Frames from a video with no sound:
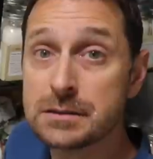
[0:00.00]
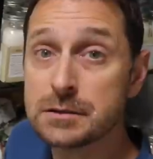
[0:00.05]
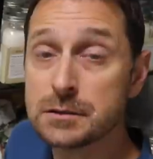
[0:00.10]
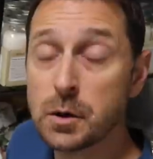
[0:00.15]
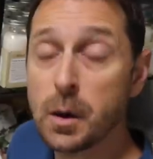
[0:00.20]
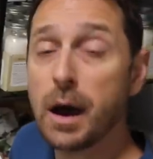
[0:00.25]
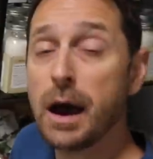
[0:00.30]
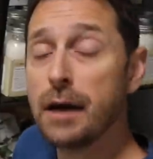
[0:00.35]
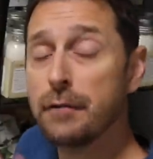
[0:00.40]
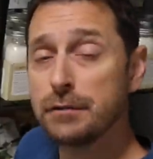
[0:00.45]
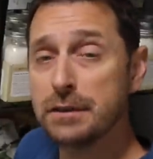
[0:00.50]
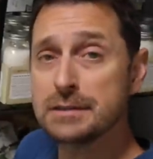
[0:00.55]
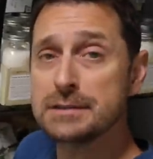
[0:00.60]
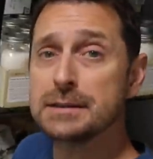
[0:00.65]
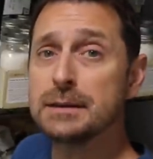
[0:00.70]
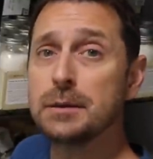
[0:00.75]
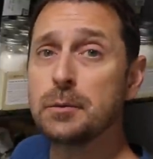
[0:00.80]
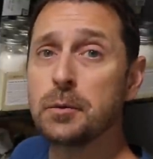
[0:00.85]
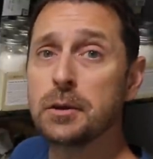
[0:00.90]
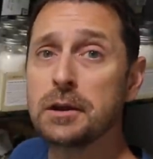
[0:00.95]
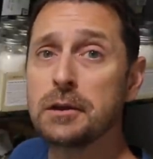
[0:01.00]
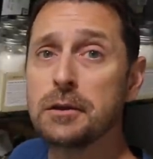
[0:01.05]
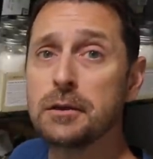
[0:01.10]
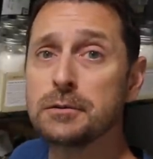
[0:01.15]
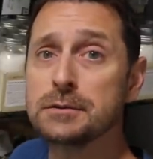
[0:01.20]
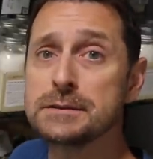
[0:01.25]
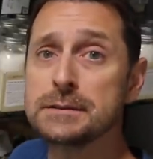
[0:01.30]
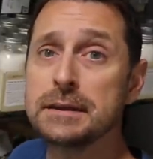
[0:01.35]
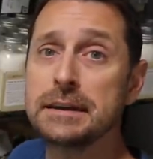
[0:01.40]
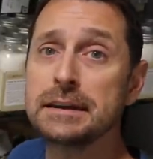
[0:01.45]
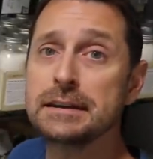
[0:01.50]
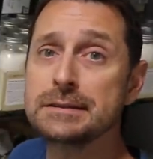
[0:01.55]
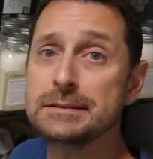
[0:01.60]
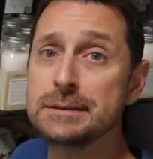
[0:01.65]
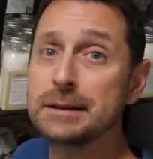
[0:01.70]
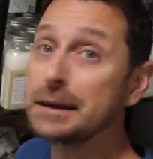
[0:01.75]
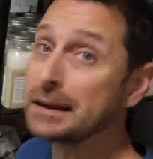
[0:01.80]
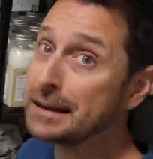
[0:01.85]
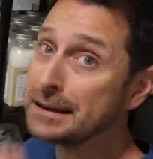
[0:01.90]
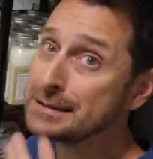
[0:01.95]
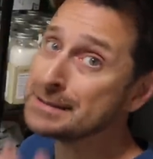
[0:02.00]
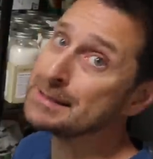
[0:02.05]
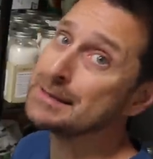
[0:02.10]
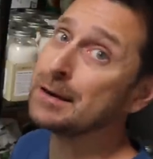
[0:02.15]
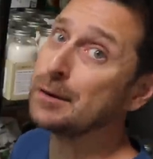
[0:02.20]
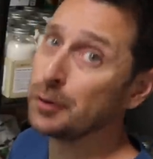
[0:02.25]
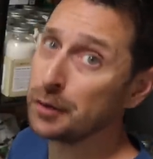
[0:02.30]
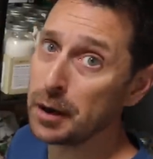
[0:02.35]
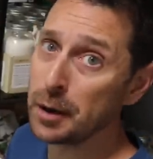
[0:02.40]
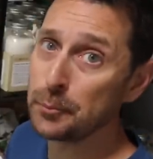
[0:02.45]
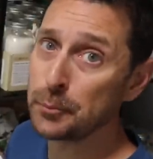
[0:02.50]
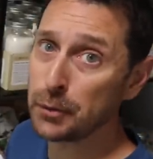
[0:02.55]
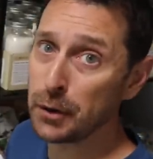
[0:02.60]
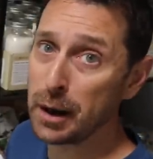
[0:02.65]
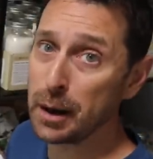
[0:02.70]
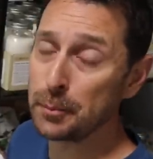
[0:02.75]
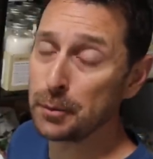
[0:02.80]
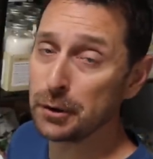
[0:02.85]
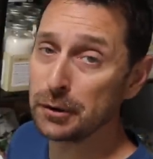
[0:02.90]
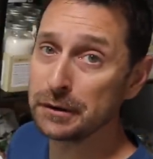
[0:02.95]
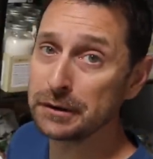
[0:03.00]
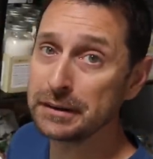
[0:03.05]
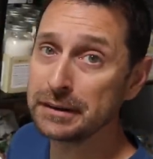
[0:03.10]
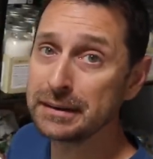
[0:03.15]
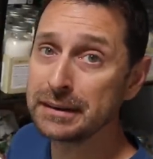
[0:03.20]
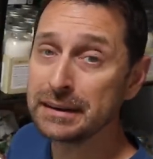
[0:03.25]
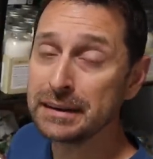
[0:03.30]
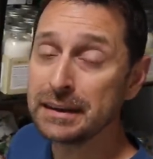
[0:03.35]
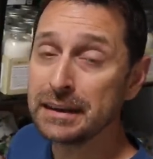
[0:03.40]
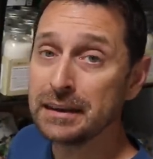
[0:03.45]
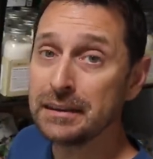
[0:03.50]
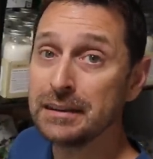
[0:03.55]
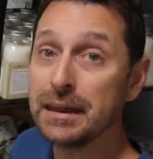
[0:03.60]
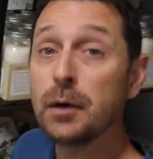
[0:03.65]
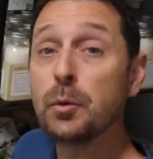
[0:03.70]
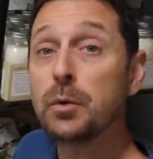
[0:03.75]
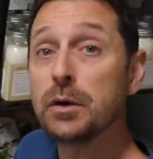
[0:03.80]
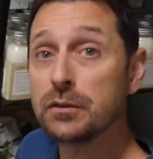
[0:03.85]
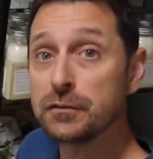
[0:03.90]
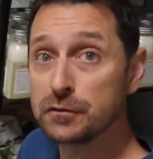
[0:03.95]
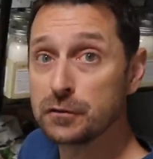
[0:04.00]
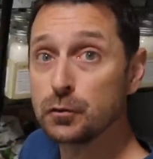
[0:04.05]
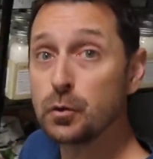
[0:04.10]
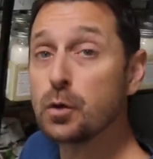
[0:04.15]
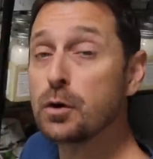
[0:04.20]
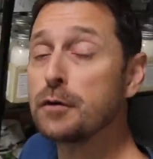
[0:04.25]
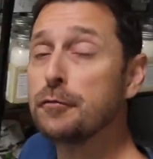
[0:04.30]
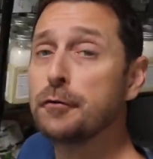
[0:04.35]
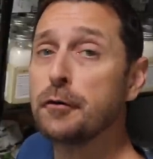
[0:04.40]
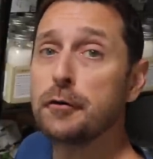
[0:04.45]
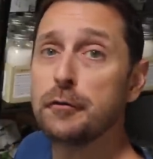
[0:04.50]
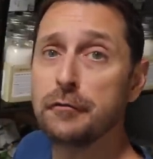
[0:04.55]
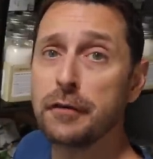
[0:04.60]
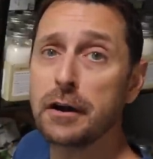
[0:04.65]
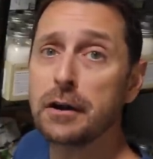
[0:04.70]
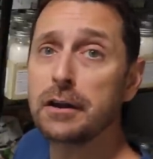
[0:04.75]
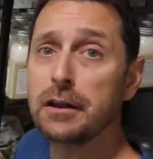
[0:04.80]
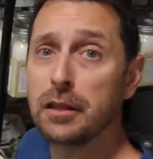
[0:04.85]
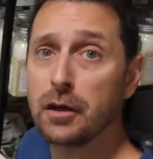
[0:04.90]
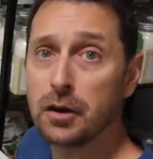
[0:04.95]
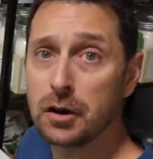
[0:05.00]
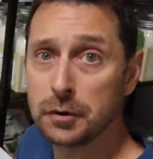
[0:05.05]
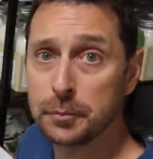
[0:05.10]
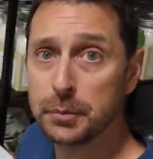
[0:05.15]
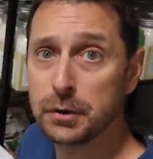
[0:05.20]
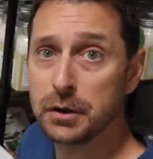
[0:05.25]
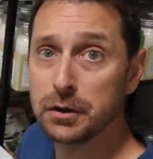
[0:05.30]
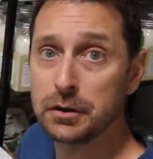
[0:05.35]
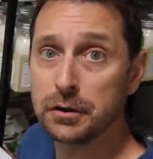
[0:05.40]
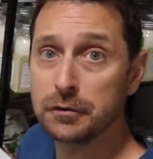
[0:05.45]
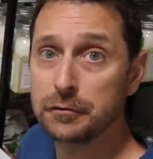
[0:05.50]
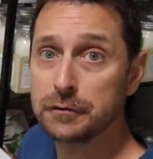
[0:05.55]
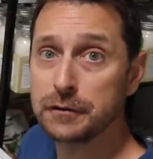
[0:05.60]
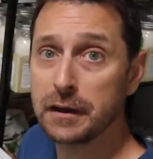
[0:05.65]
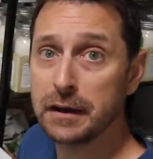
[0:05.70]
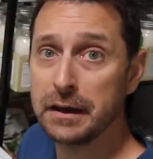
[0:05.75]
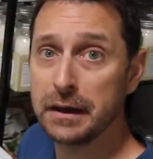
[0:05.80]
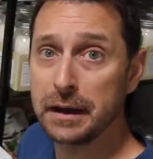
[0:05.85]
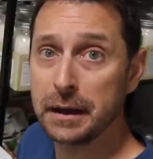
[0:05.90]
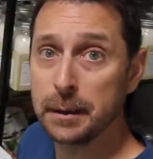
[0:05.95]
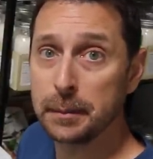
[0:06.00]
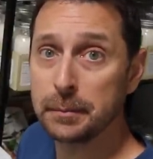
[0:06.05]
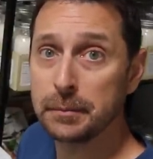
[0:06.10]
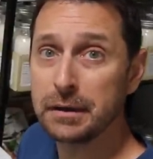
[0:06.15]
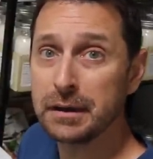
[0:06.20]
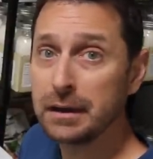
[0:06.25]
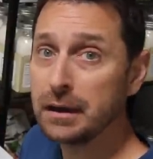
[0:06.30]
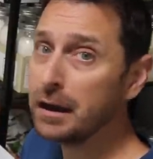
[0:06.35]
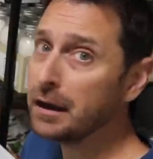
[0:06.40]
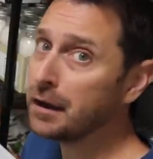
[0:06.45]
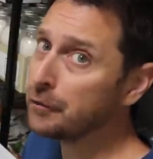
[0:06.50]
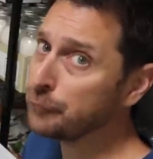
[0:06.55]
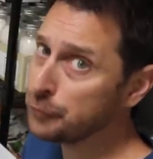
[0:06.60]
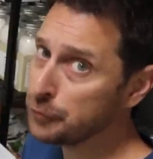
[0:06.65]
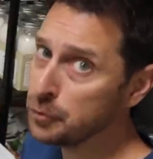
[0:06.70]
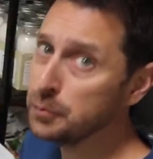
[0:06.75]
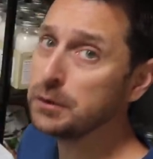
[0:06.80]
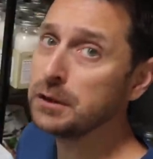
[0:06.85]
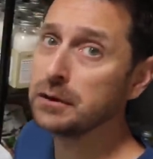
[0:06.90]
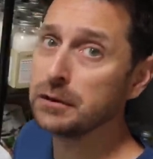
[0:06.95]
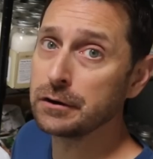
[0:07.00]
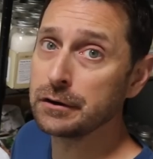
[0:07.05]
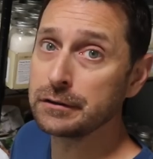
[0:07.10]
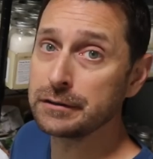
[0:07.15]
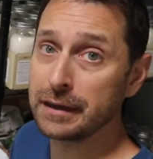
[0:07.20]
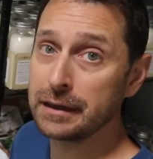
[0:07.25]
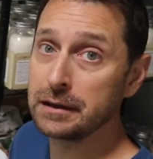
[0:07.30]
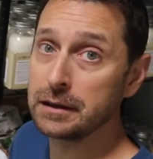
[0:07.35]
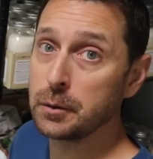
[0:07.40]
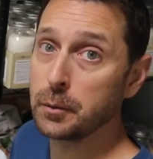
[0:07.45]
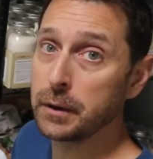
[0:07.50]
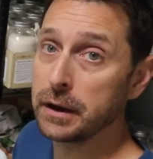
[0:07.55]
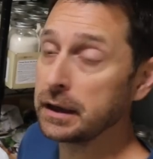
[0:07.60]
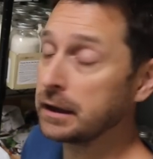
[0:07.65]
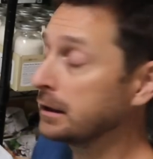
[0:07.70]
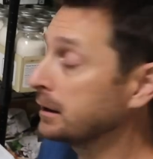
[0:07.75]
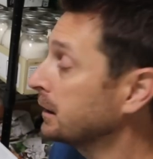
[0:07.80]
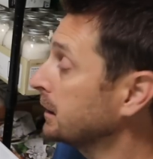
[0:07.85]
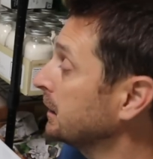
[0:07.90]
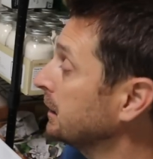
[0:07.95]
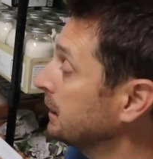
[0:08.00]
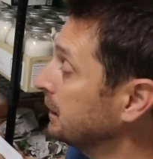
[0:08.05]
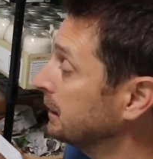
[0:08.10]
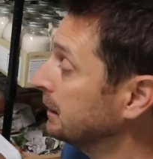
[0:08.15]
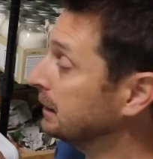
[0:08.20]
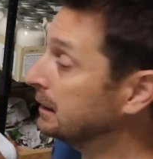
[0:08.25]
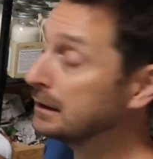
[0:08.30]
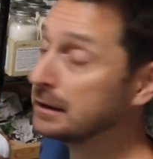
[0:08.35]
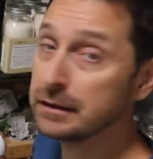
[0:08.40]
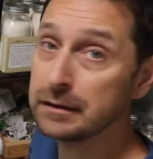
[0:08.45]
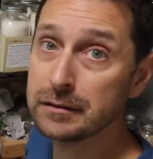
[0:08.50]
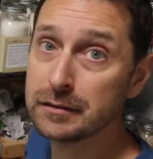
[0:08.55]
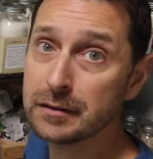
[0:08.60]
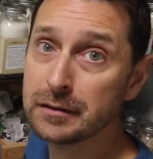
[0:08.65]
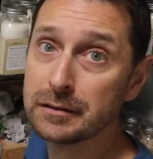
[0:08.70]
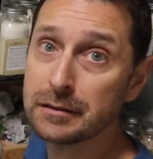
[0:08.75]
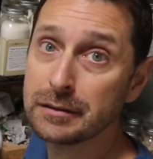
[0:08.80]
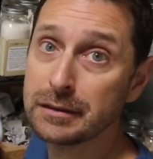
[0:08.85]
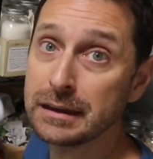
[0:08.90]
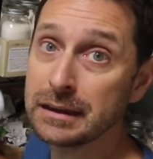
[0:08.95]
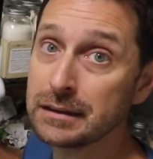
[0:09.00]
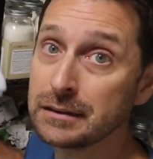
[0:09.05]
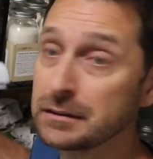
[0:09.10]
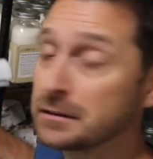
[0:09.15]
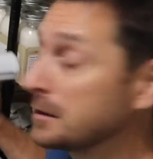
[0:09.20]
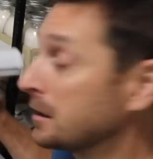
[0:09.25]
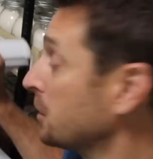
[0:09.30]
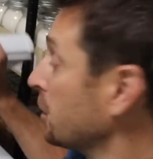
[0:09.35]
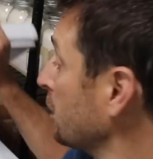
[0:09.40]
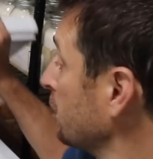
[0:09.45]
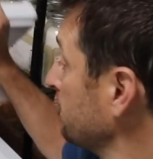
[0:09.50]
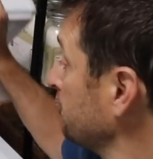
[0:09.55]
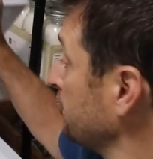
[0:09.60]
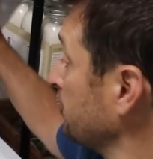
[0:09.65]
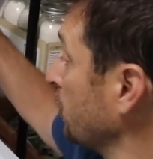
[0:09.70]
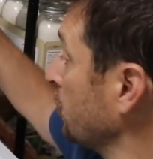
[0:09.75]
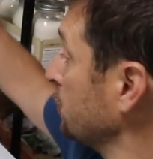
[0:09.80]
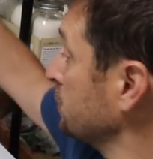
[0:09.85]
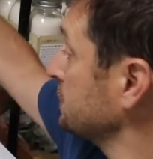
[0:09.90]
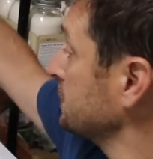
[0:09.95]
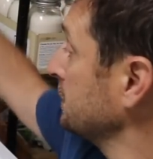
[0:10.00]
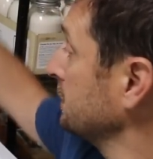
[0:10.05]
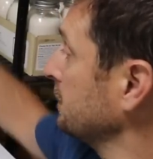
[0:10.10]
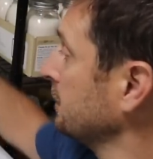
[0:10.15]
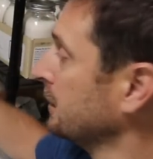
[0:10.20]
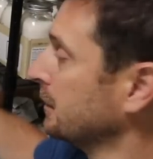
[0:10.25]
So obviously one of those things that is sealed up properly, that will store for a very long period of time, a few years anyway, is things that are frozen.